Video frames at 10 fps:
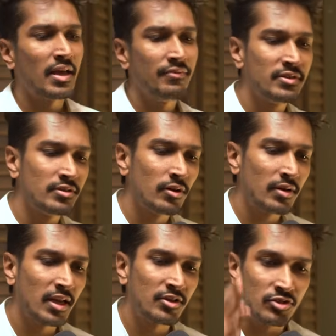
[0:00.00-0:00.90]
life is
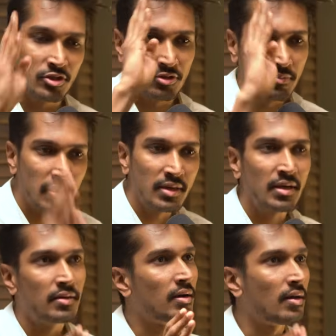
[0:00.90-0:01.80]
not like just money
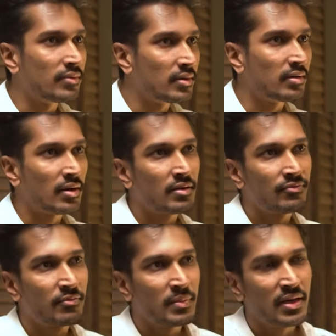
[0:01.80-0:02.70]
and run after it, right?
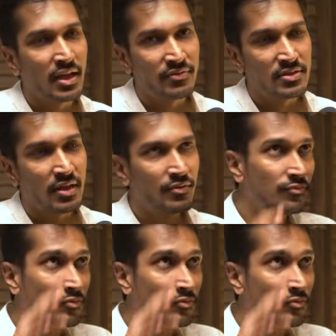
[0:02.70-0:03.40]
For me, life is like a